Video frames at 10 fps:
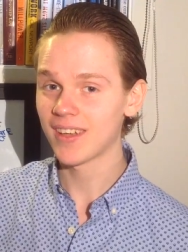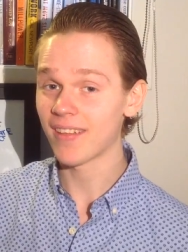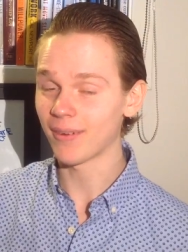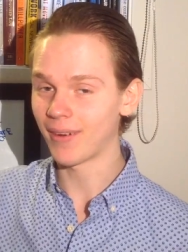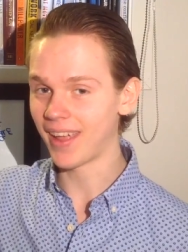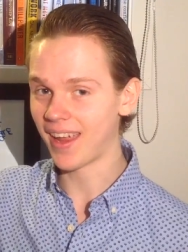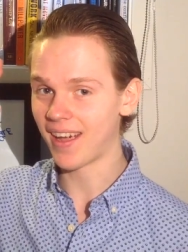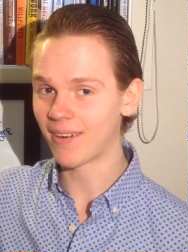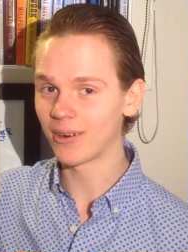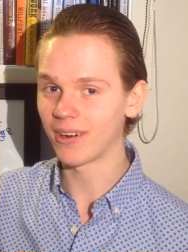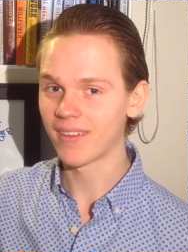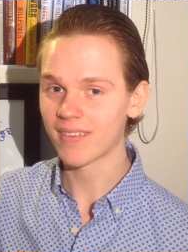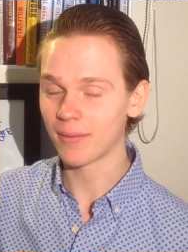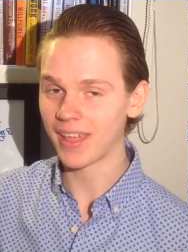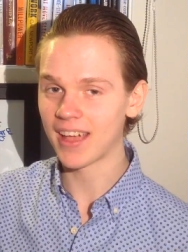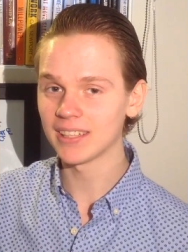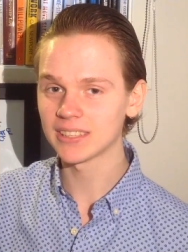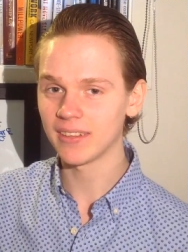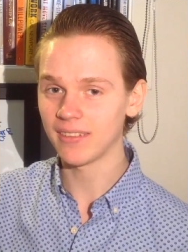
on their hair or something else,